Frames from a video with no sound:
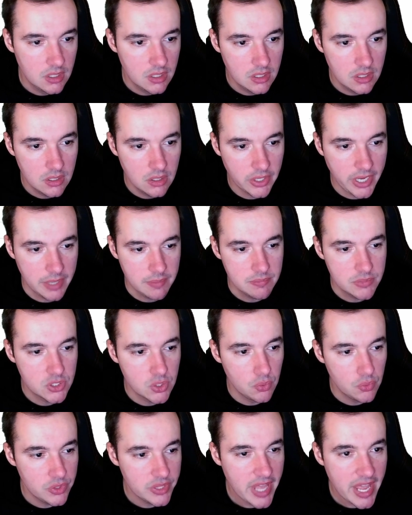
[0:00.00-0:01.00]
Okay, so
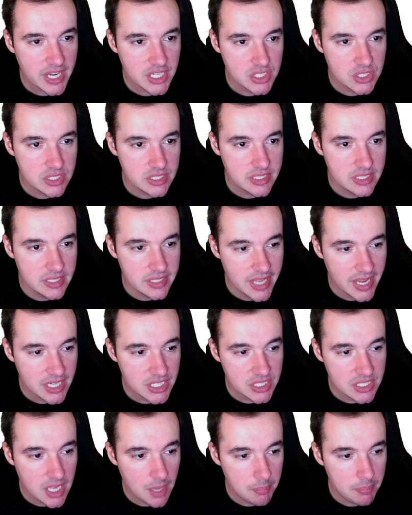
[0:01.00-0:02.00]
next
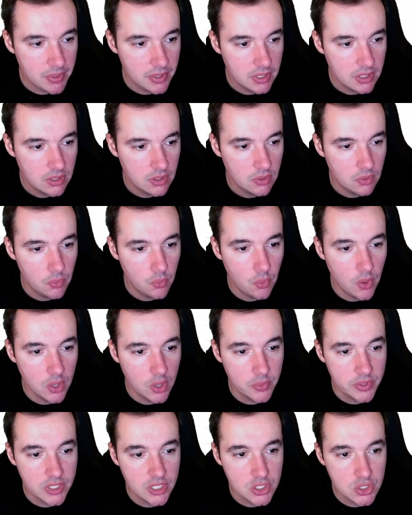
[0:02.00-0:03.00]
up, what we
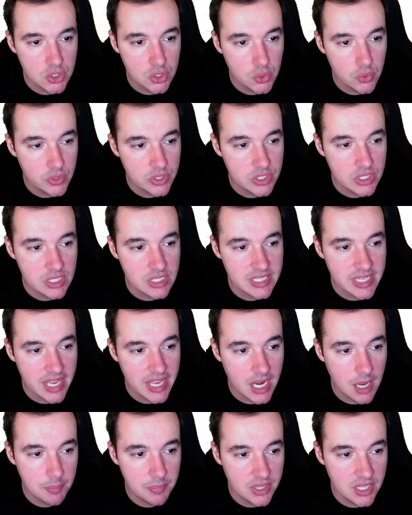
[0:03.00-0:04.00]
need to do is set
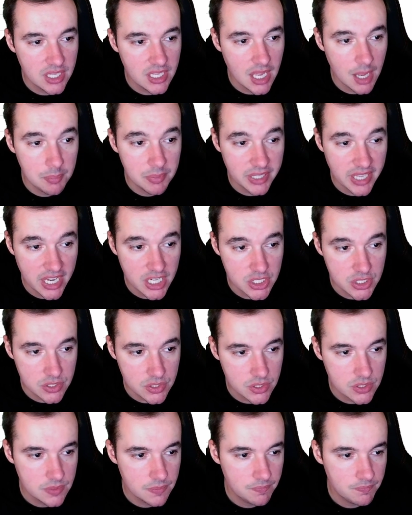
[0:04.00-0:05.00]
up the
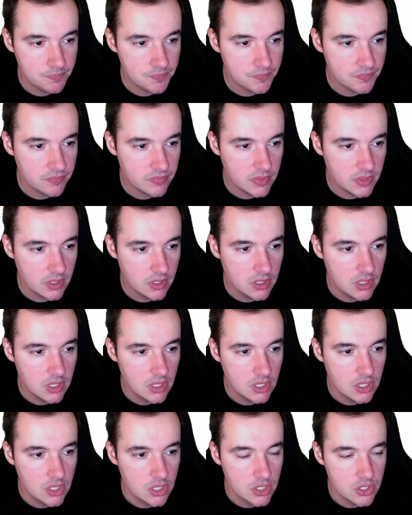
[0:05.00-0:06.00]
applications.
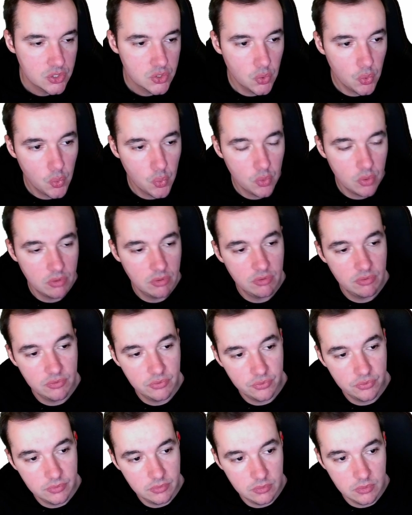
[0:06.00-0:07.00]
So
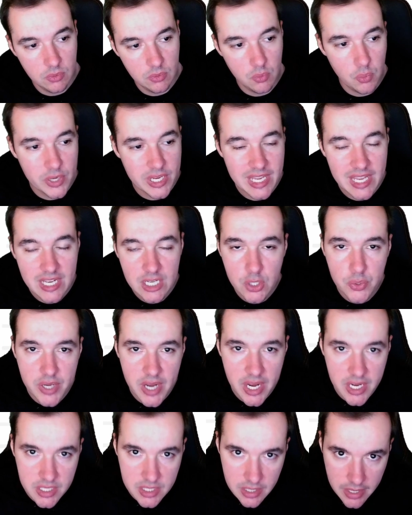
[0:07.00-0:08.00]
we can
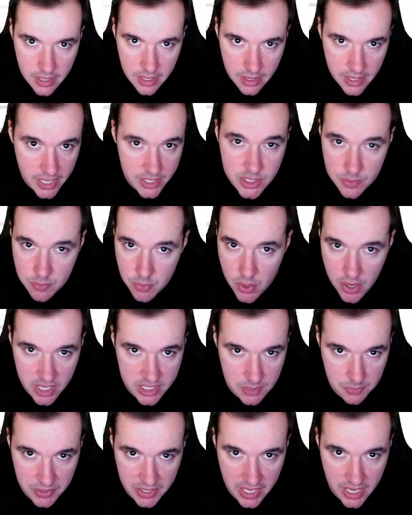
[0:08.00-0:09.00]
create enterprise
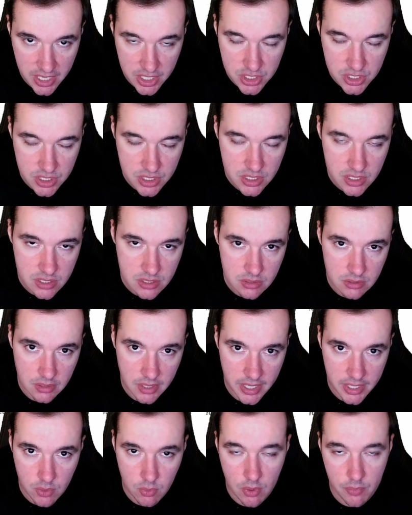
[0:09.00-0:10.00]
applications
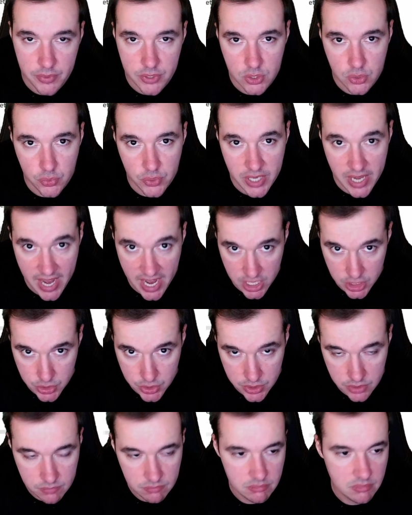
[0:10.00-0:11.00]
like what we do in Azure,
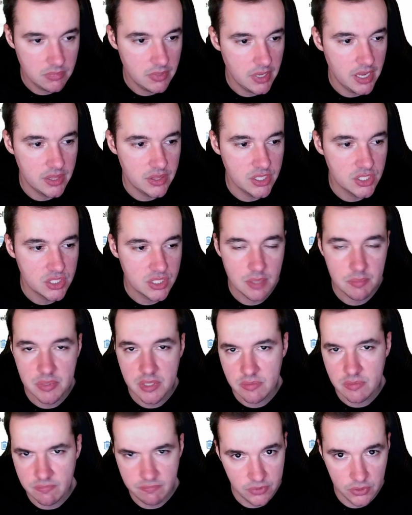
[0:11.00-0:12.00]
and this can be
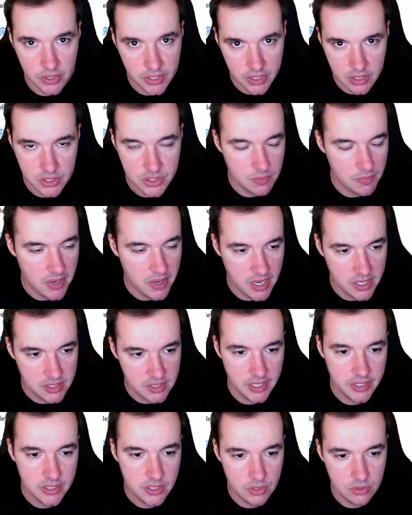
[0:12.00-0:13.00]
fully customized
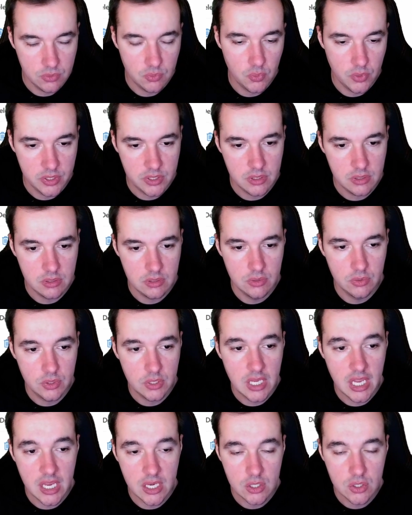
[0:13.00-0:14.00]
like what you
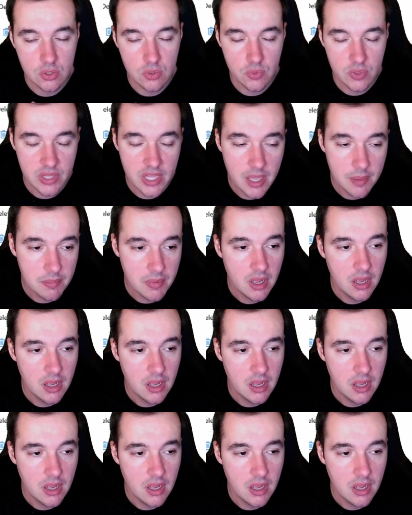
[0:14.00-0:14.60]
can do with them.